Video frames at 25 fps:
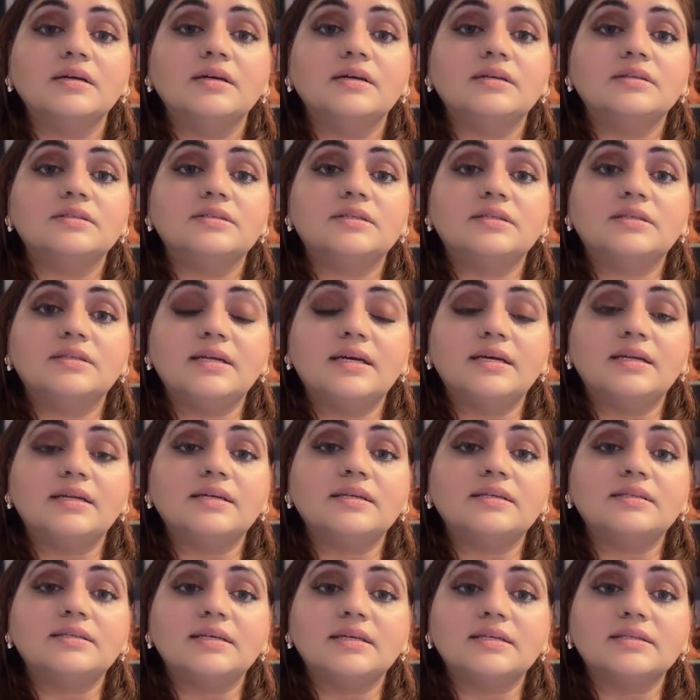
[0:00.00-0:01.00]

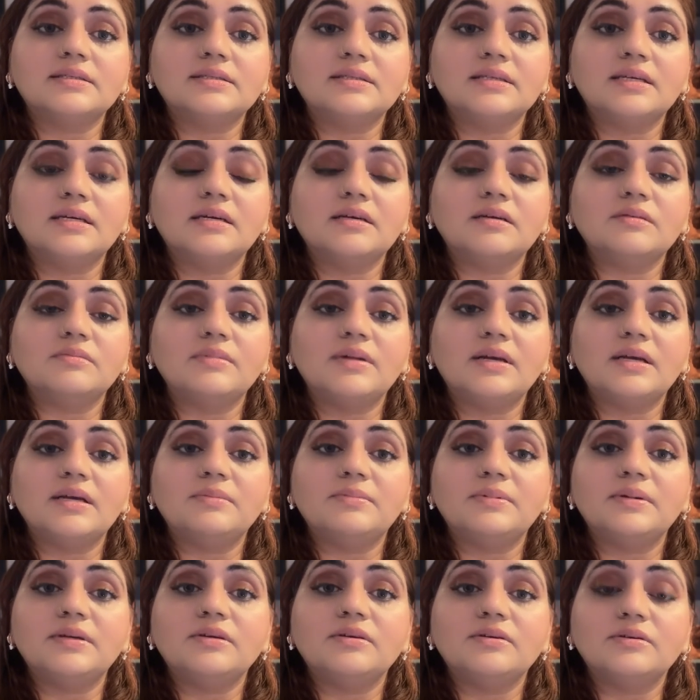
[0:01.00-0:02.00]
genetic testing may
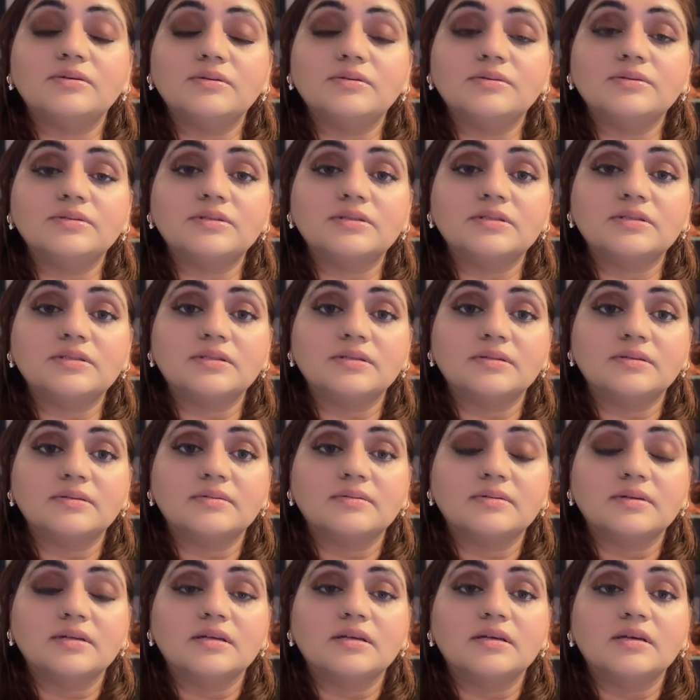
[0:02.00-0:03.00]
be used
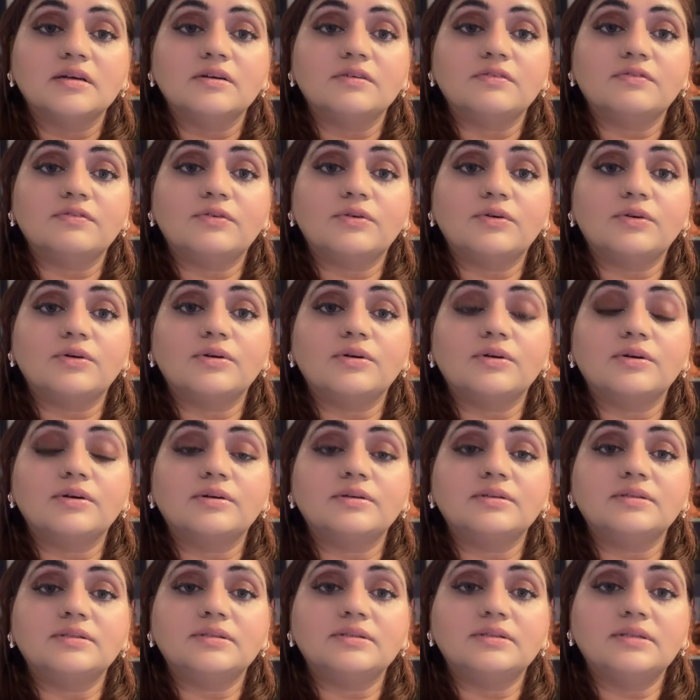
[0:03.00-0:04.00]
for
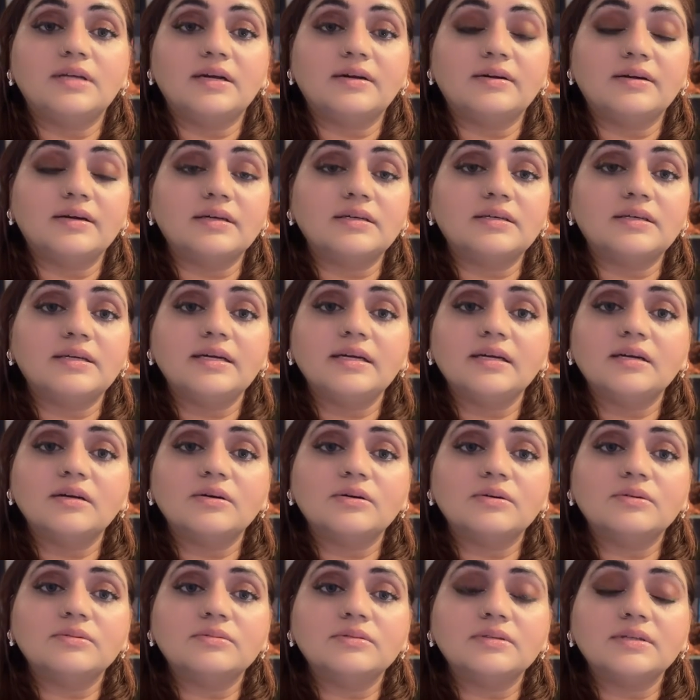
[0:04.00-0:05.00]
direct care
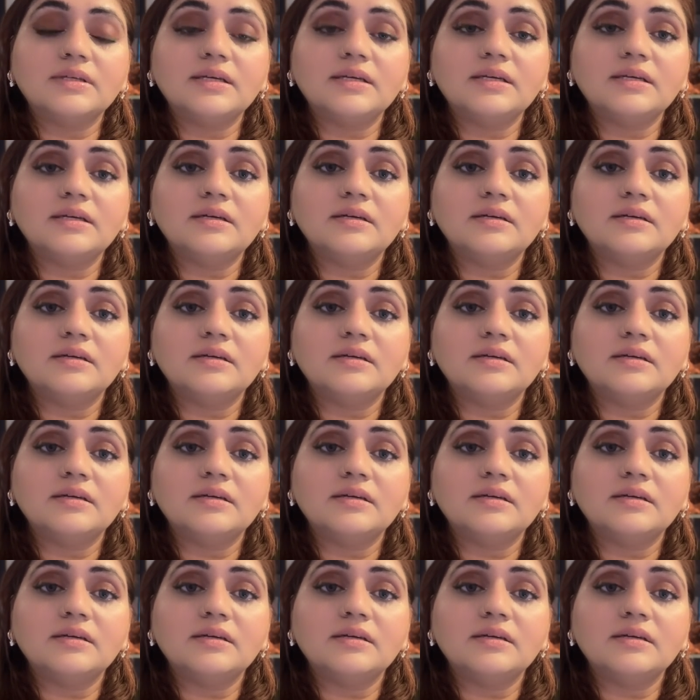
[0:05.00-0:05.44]
only,